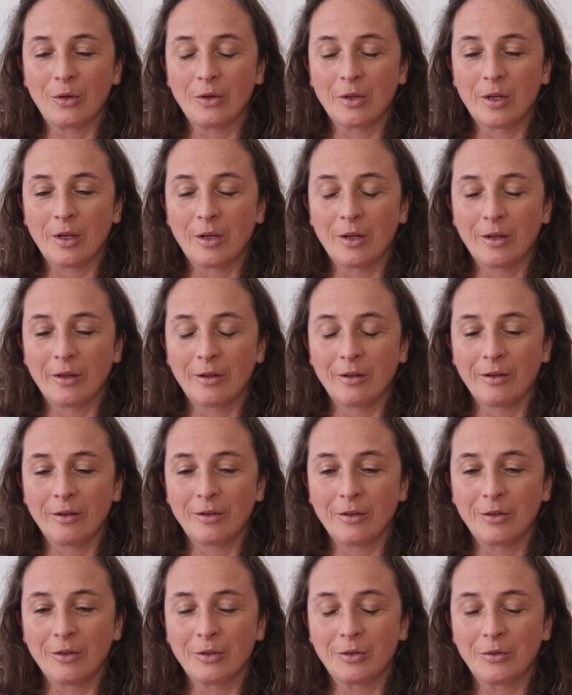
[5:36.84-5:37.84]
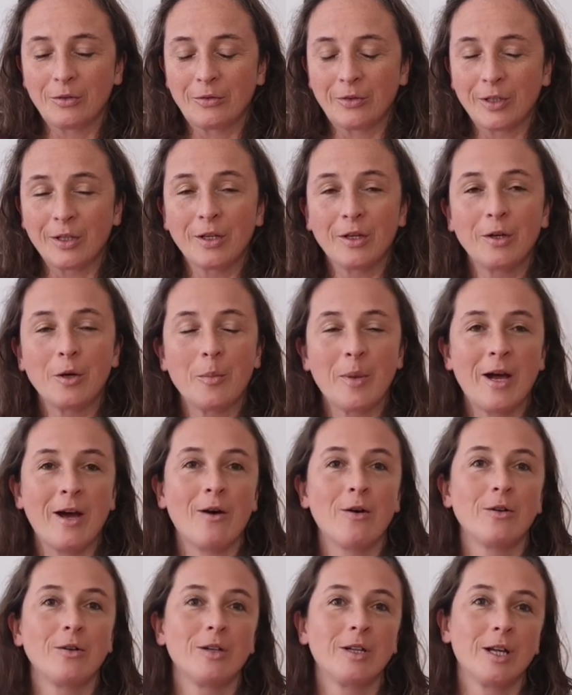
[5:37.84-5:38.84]
thinking
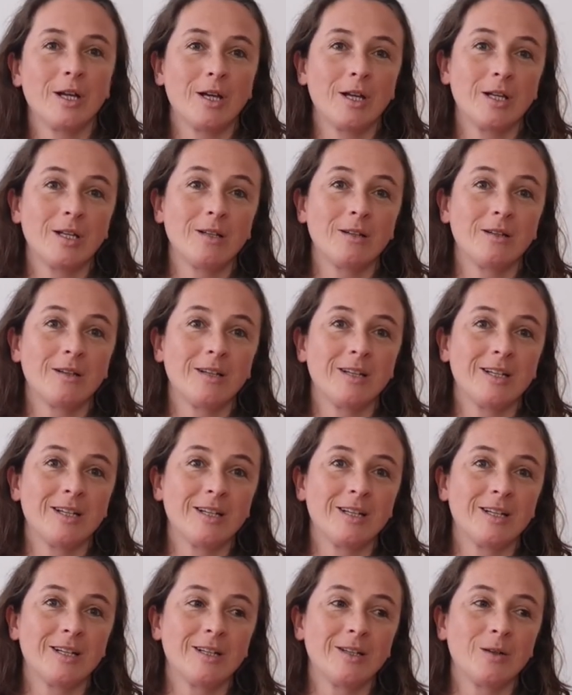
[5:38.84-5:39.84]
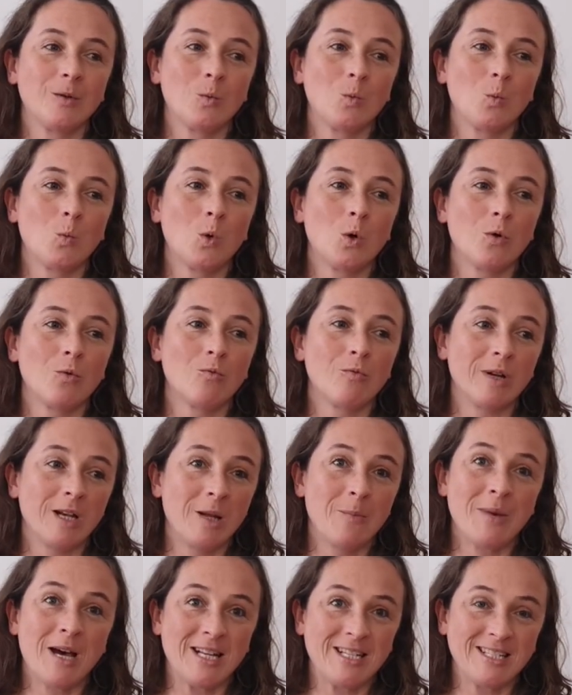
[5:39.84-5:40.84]
about what really
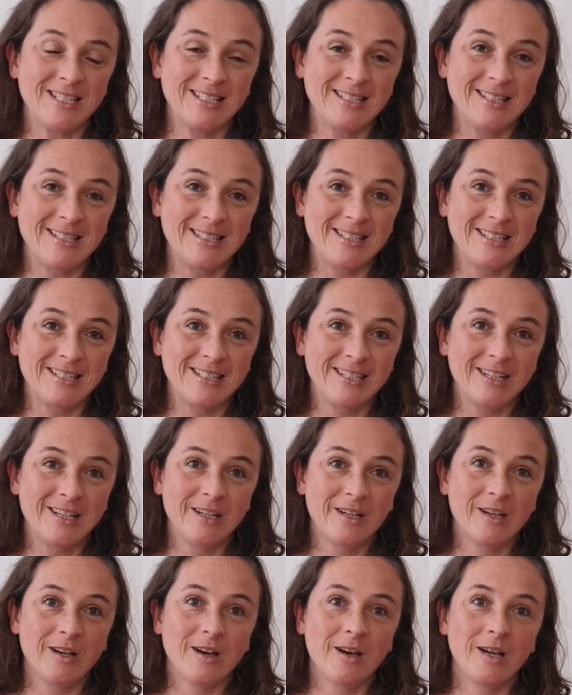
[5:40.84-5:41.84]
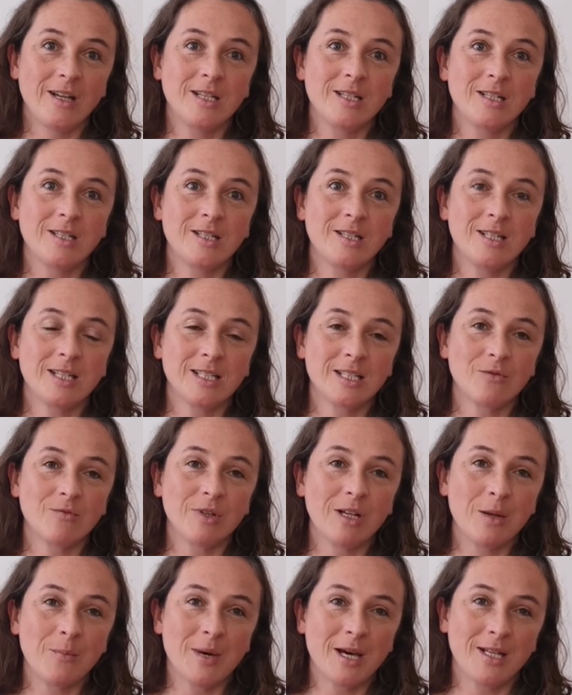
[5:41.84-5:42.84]
matters, and does it
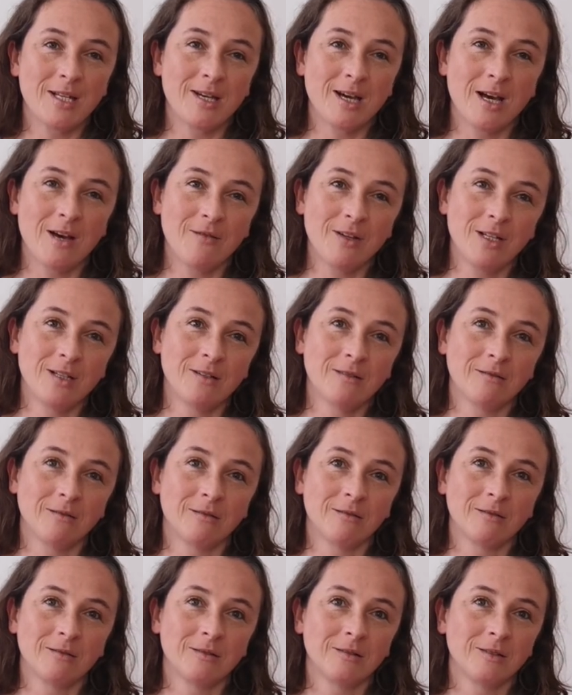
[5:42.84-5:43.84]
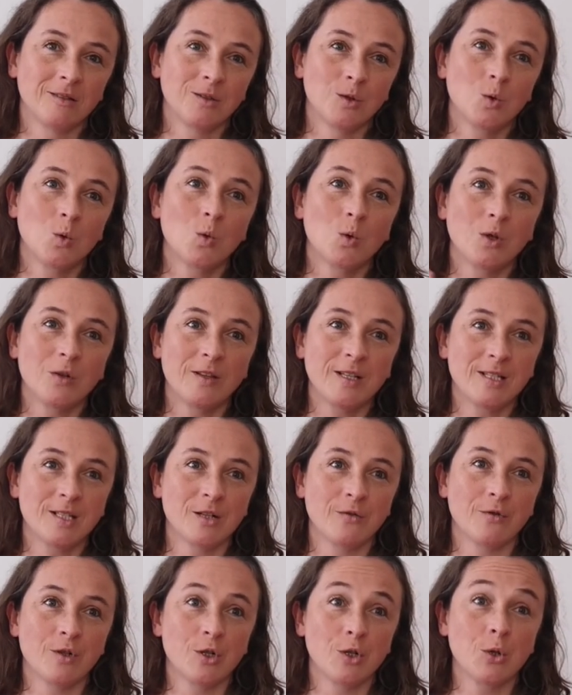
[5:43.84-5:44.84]
really matter having all of these
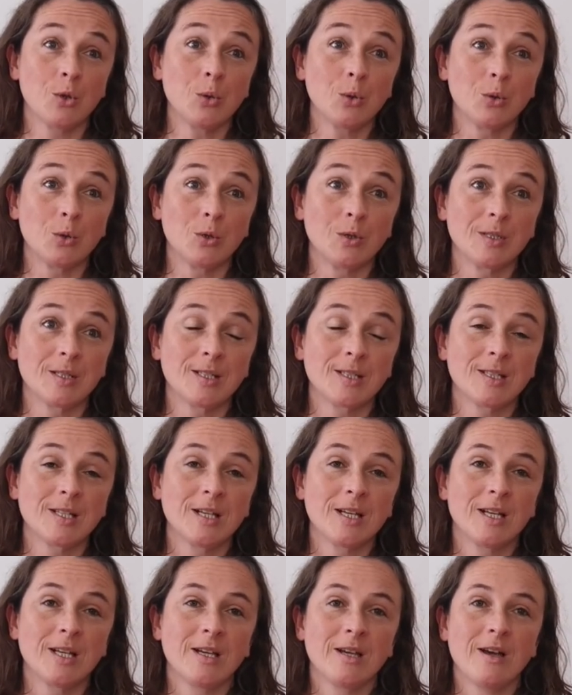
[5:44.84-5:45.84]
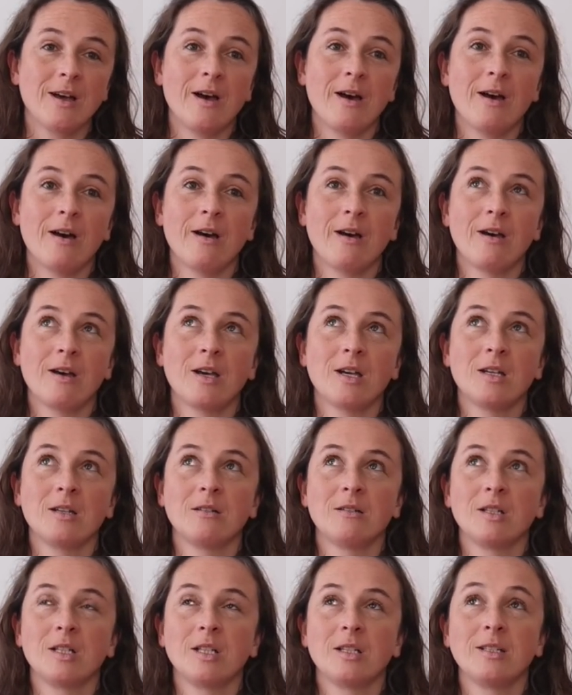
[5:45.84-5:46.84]
different tools?
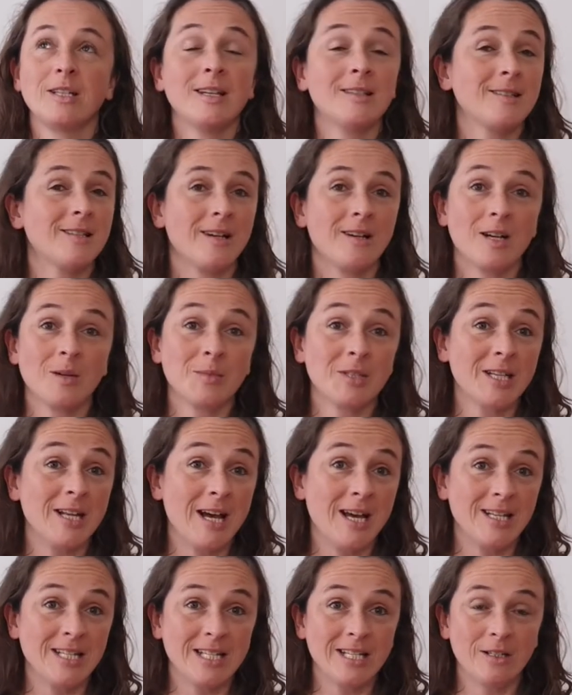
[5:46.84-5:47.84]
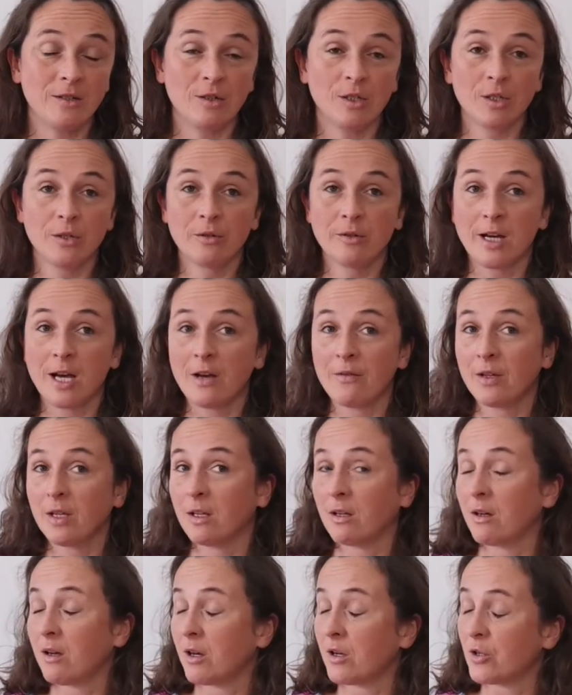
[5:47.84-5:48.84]
Yes, that comes in handy,
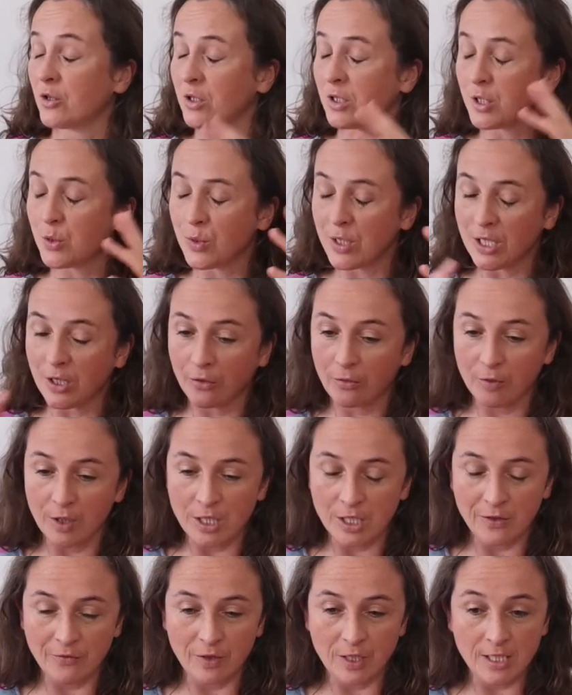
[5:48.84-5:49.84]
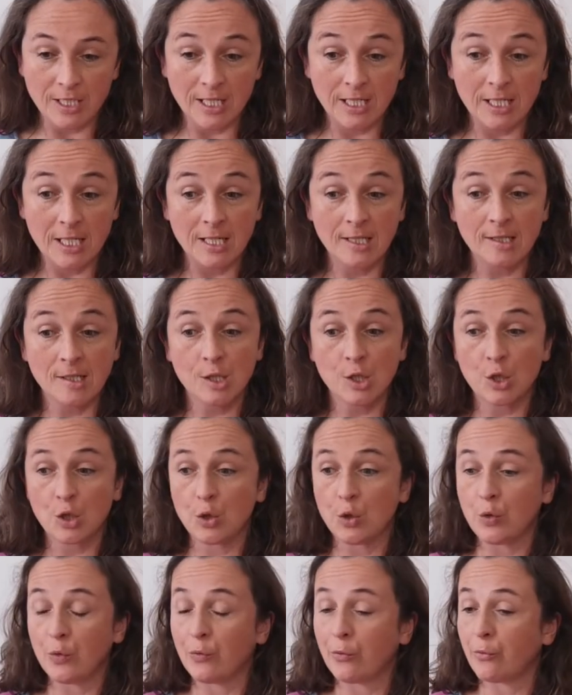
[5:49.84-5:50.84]
having 123 different techniques
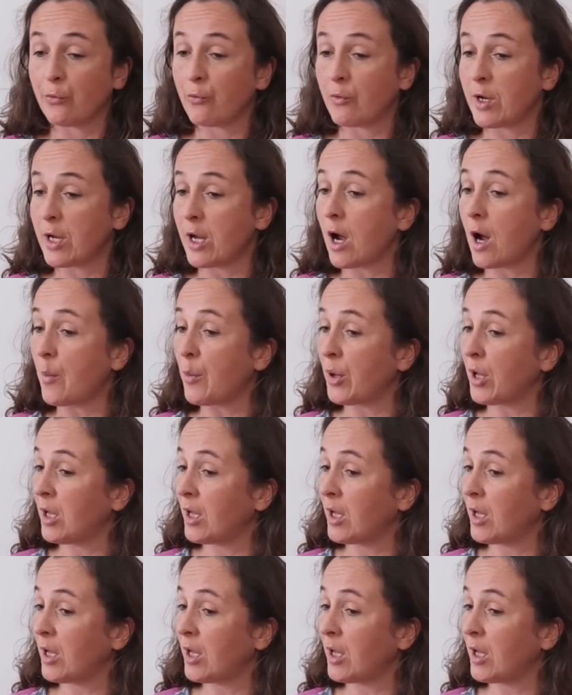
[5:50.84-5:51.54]
to free up